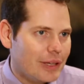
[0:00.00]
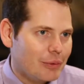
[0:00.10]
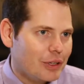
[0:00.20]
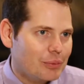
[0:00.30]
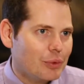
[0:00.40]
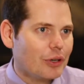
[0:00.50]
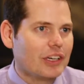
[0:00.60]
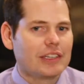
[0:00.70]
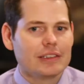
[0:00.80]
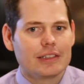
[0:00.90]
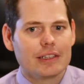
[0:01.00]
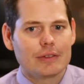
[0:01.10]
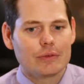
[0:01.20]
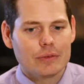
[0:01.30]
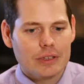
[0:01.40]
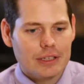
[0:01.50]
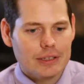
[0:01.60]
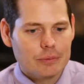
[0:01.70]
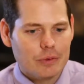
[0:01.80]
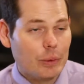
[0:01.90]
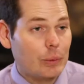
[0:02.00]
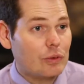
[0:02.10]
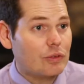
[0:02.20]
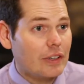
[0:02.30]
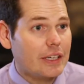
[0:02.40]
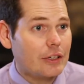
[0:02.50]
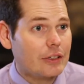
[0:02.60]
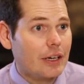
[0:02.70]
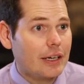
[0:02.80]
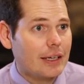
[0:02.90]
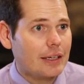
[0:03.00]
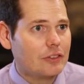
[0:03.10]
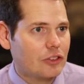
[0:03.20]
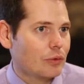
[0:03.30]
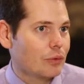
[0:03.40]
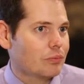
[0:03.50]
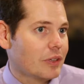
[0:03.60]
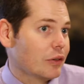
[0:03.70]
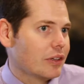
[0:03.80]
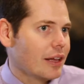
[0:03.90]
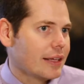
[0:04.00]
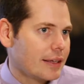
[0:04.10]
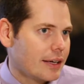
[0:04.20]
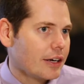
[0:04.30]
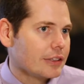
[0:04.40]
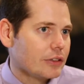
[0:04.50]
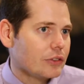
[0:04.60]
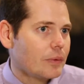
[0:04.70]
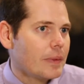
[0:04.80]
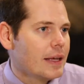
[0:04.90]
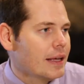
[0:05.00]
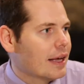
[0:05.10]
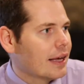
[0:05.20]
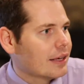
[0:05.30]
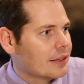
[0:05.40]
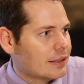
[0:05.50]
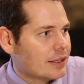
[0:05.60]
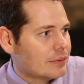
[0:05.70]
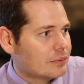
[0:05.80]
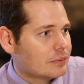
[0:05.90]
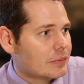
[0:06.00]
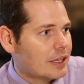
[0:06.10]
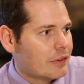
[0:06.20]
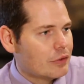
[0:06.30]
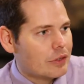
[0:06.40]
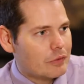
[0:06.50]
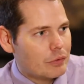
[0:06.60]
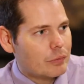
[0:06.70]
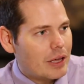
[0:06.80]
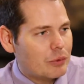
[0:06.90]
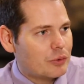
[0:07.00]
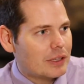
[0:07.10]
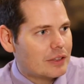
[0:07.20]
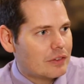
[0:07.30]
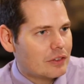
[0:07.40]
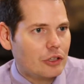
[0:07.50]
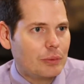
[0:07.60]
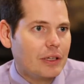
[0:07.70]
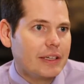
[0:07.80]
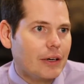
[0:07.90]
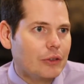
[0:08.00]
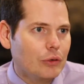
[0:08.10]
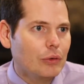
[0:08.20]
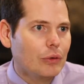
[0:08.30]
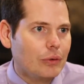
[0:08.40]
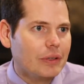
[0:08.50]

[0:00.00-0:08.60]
when they read a book and whether it's funny or not, and general, they like the characters. And if from that perspective, it's a little bit like how Google